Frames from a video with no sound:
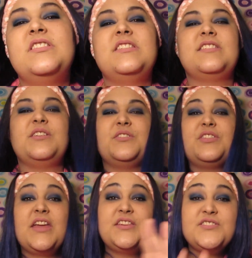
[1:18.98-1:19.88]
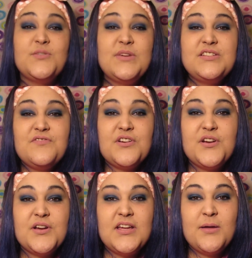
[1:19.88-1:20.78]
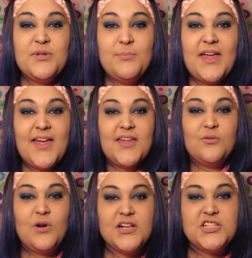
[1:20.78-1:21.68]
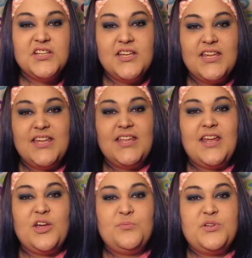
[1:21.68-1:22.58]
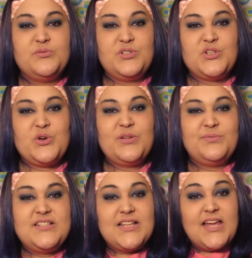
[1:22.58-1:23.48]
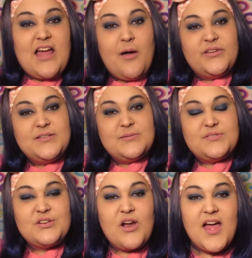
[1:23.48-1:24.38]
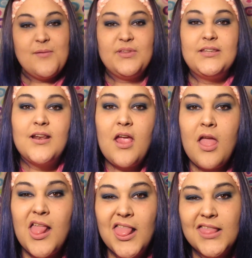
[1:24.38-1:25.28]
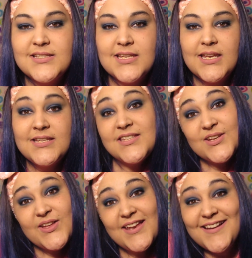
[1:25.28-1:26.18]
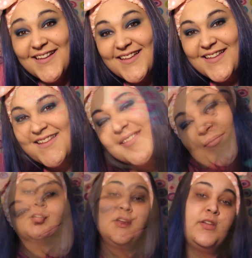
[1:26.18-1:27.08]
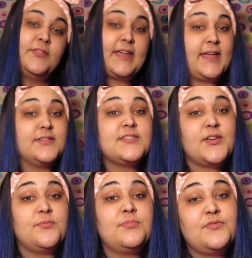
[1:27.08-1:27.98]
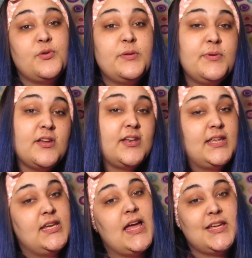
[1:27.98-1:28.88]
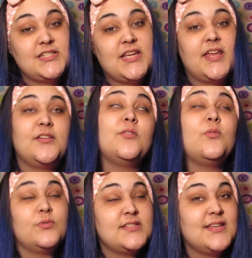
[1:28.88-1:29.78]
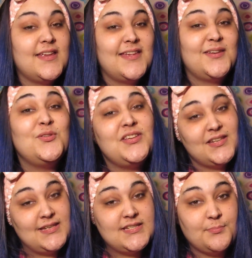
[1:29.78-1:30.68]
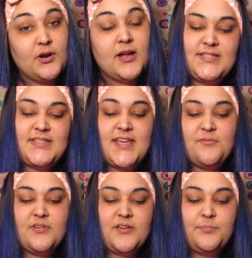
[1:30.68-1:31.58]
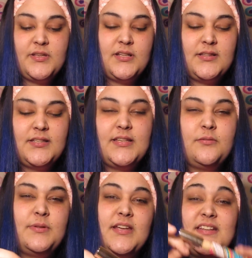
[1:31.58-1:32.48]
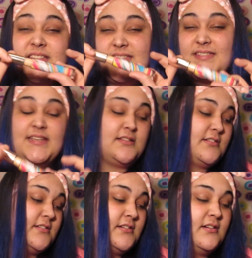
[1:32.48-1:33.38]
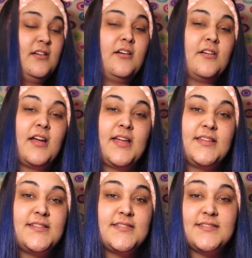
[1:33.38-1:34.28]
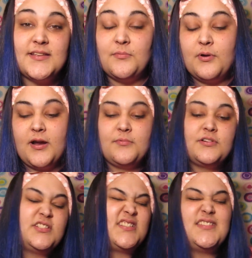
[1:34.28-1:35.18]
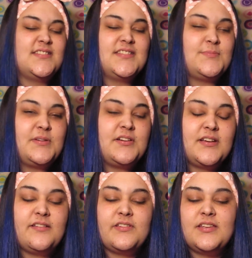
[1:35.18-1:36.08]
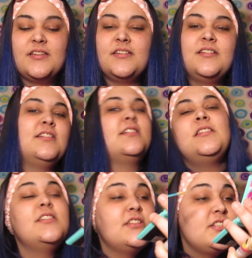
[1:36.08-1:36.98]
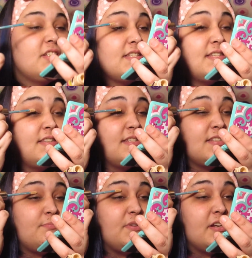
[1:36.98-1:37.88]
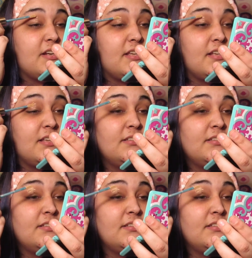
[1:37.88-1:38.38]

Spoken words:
So thank you so much for coming back and watching again. I hope you enjoy. Please like, comment, and subscribe, and let's get into it. Okay, so before we put on any eyeshadow, once again, you need to prime. Today we're going to put a little bit of concealer on our eyelids instead of primer. Just in the spirit of it. Just in the spirit.